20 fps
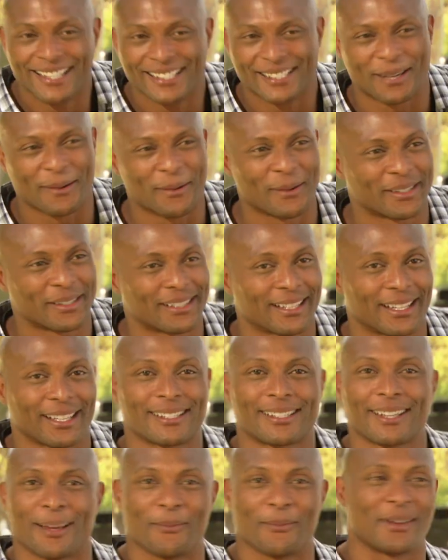she was
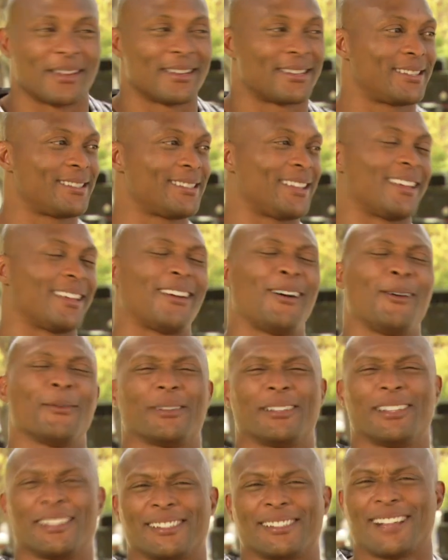like, I mean, she's like, oh,
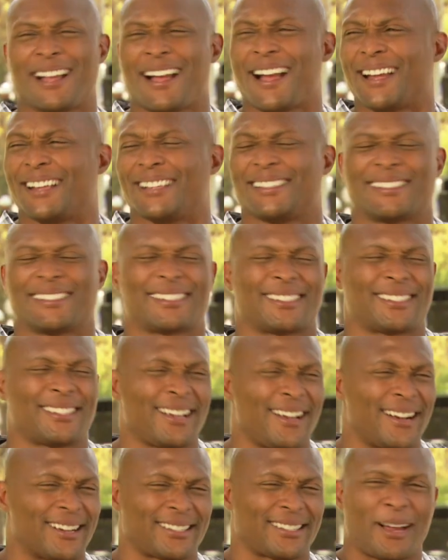the design
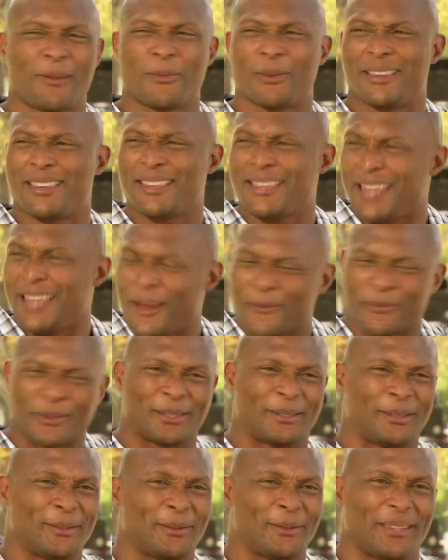sucks. I would
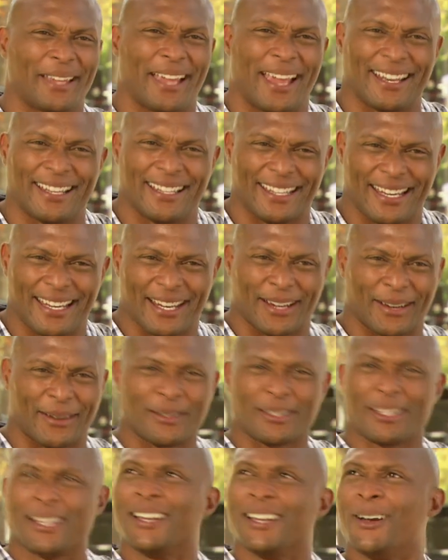never do that in
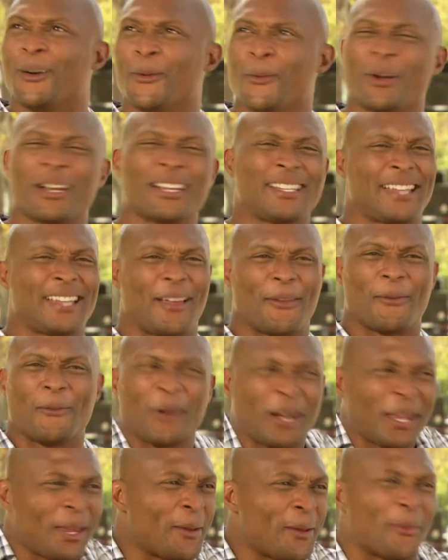here. What is he?
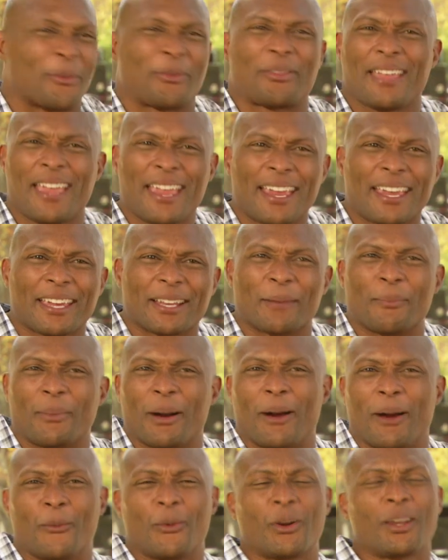What are you thinking
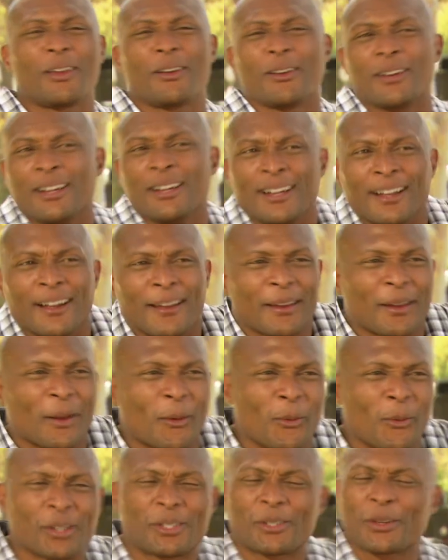about? What are you? You know,
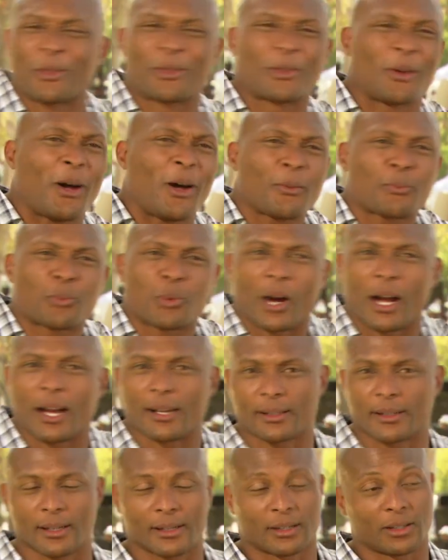what's your thought
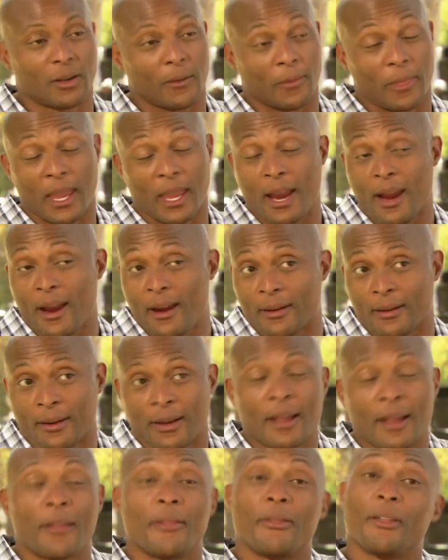process? So they're
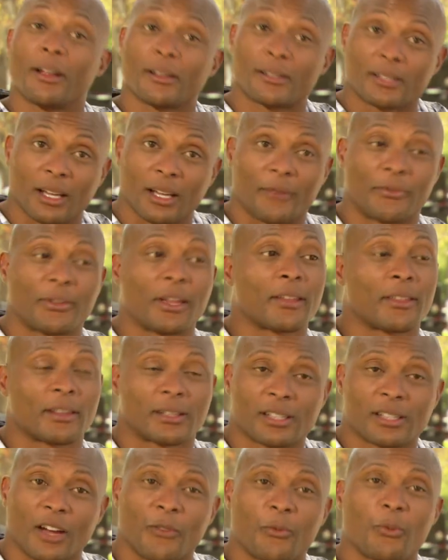they're tough. They're the
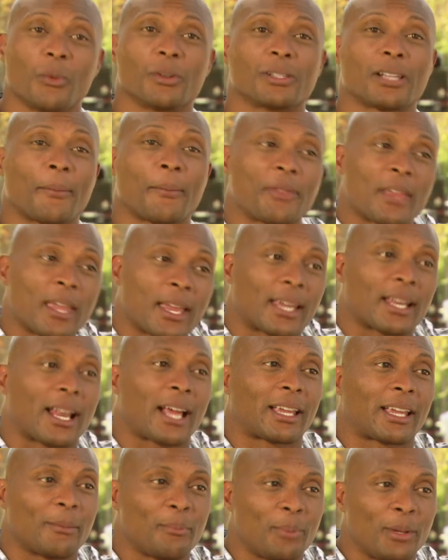tough ones. I'm thinking
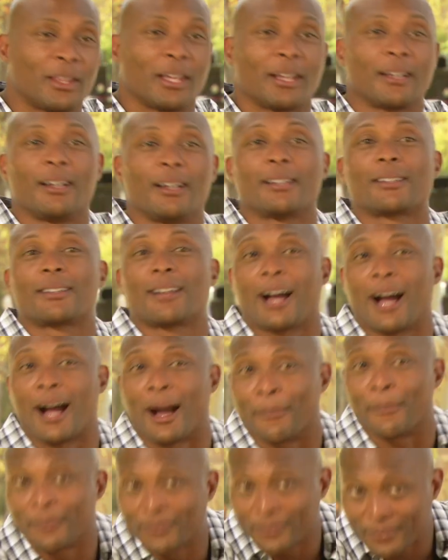I could be the good cop